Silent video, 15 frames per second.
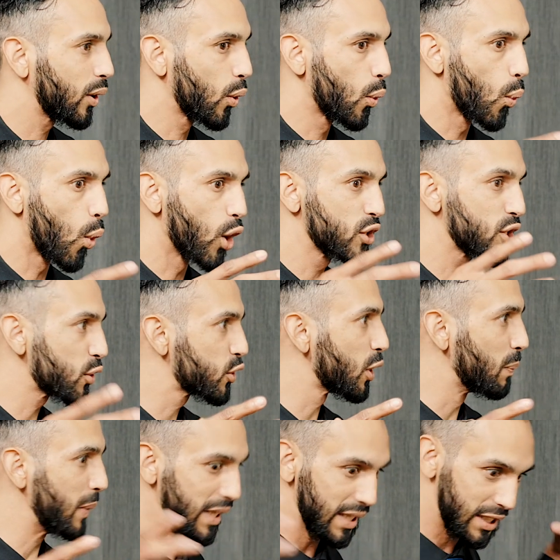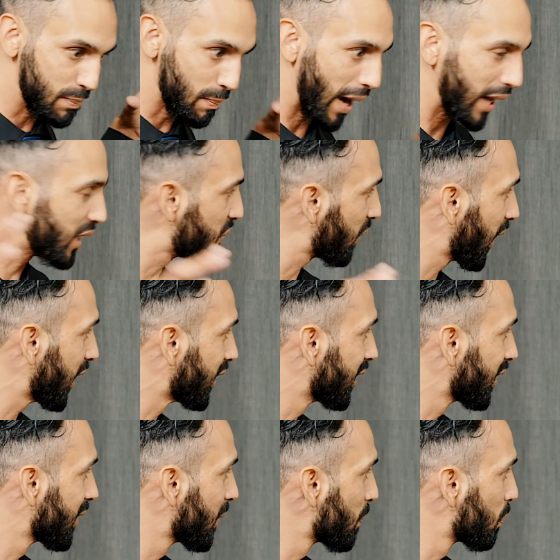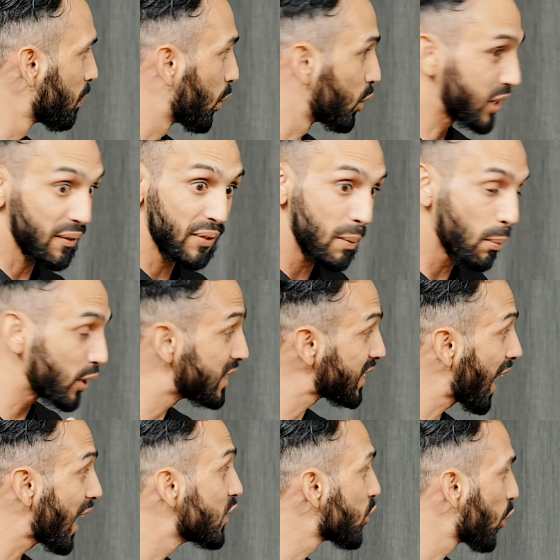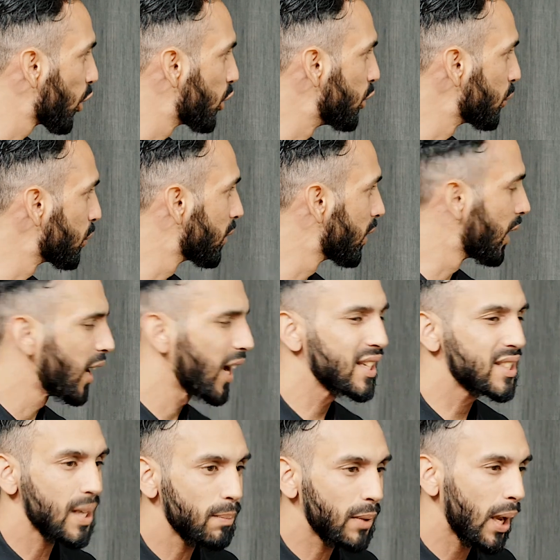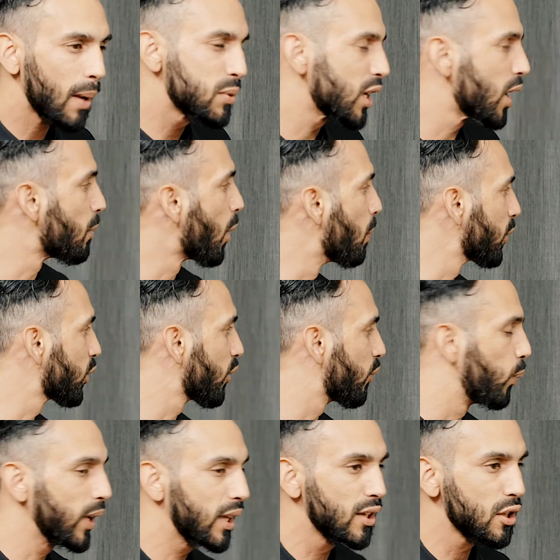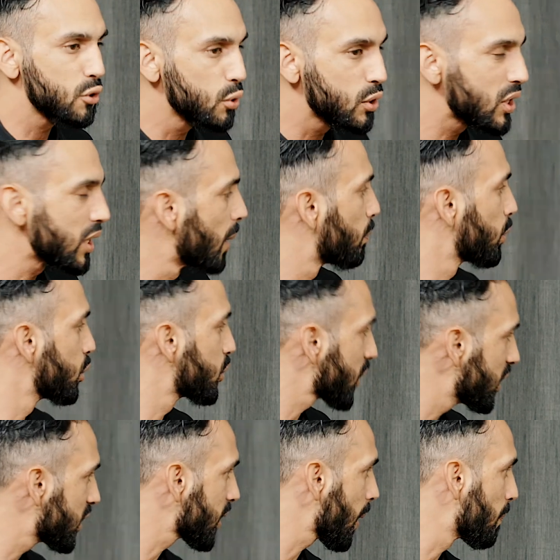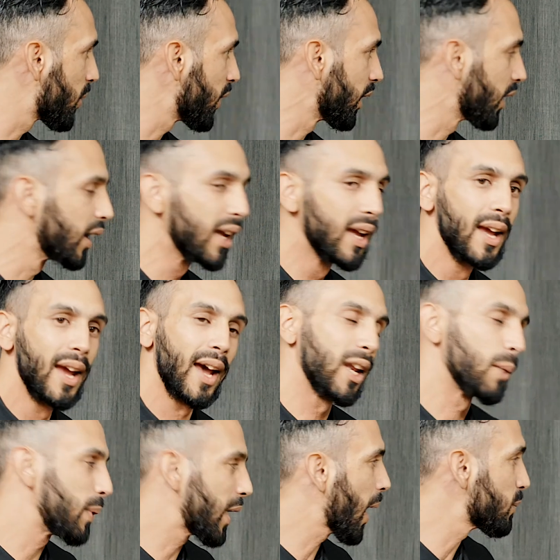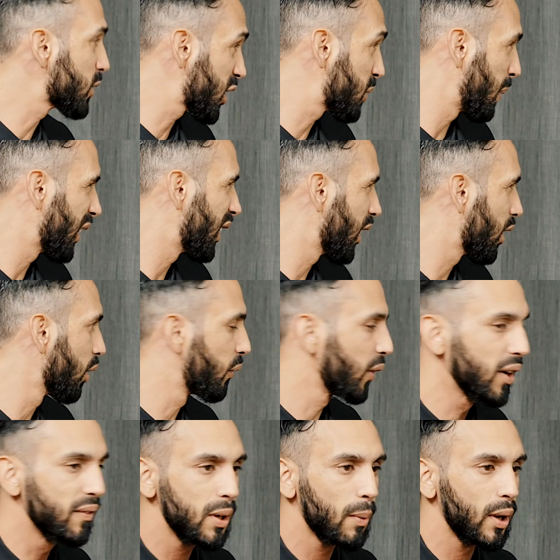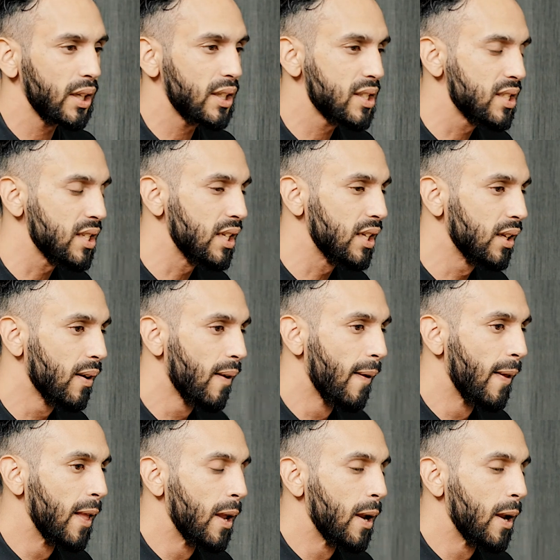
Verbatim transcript: but on social media it's magnified because everybody's eyes are on you. And sometimes in a moment of weakness, you slip, you say something, and it becomes a spectacle for everybody to see.